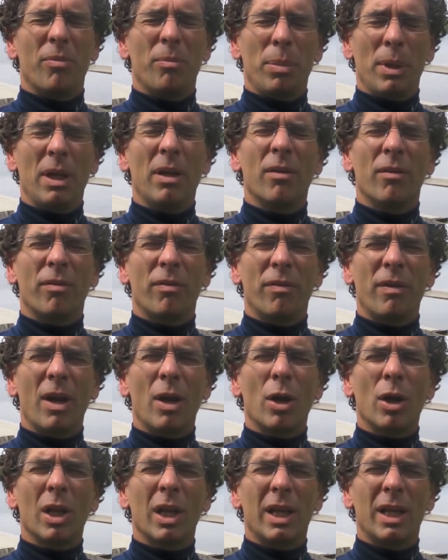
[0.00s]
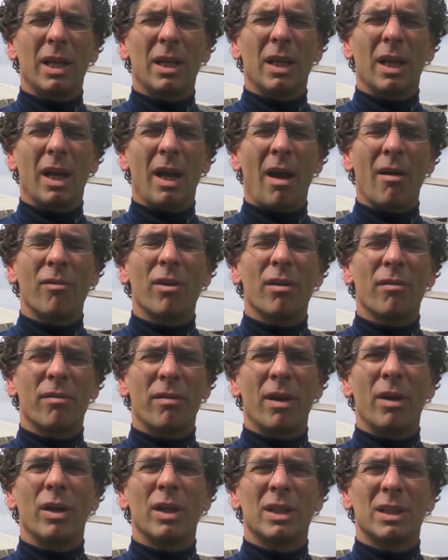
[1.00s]
having a
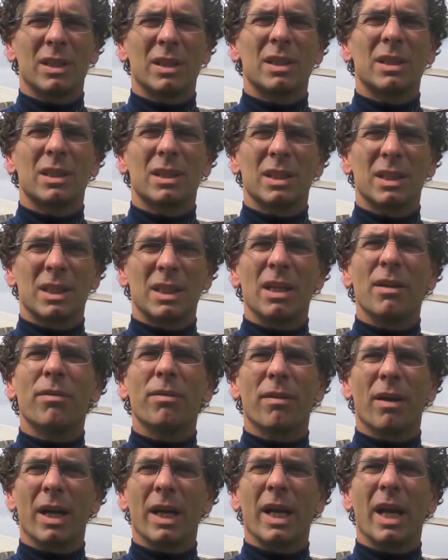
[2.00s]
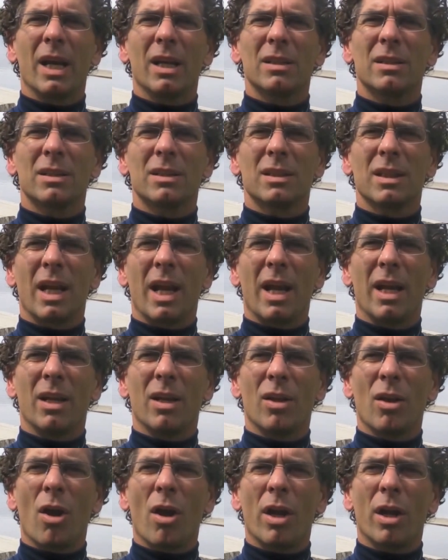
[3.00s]
very stiff, I guess,
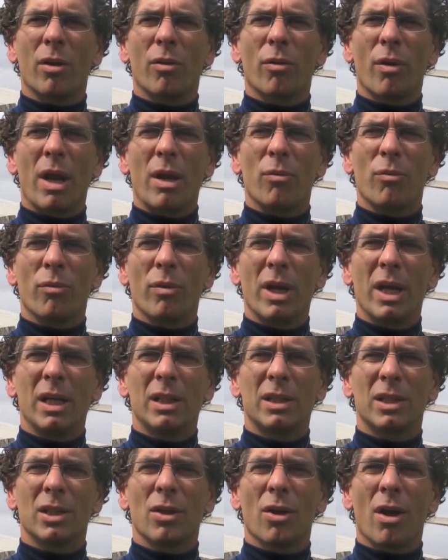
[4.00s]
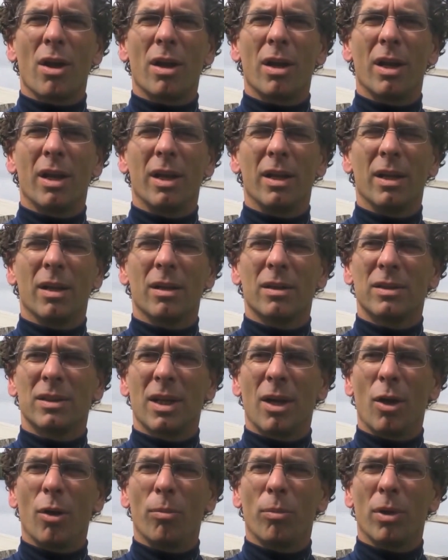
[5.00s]
and not a great reach, in a
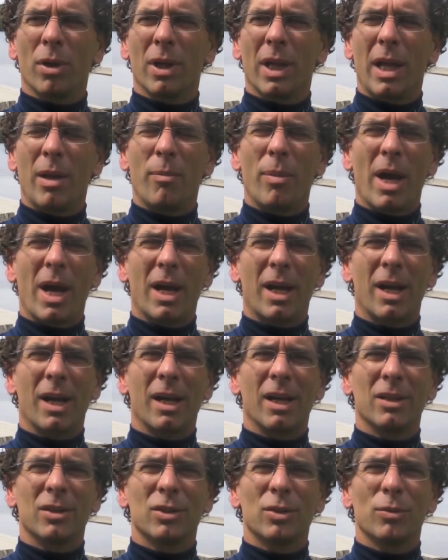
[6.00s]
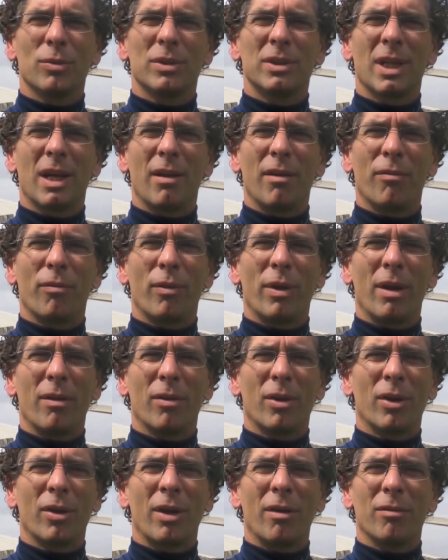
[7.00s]
terrible layback, I guess you would say, if we
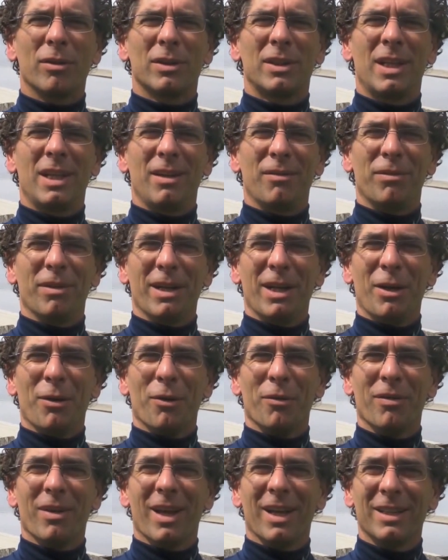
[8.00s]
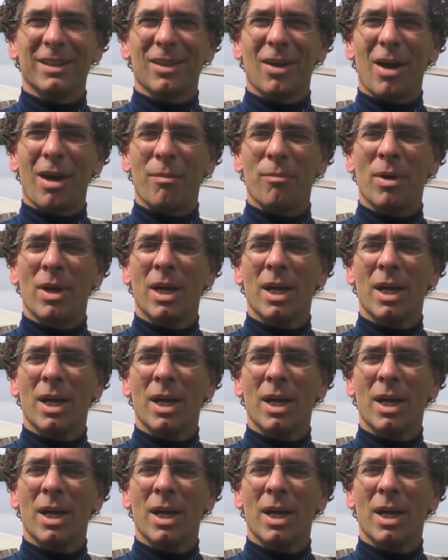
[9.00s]
could ever see video of that time.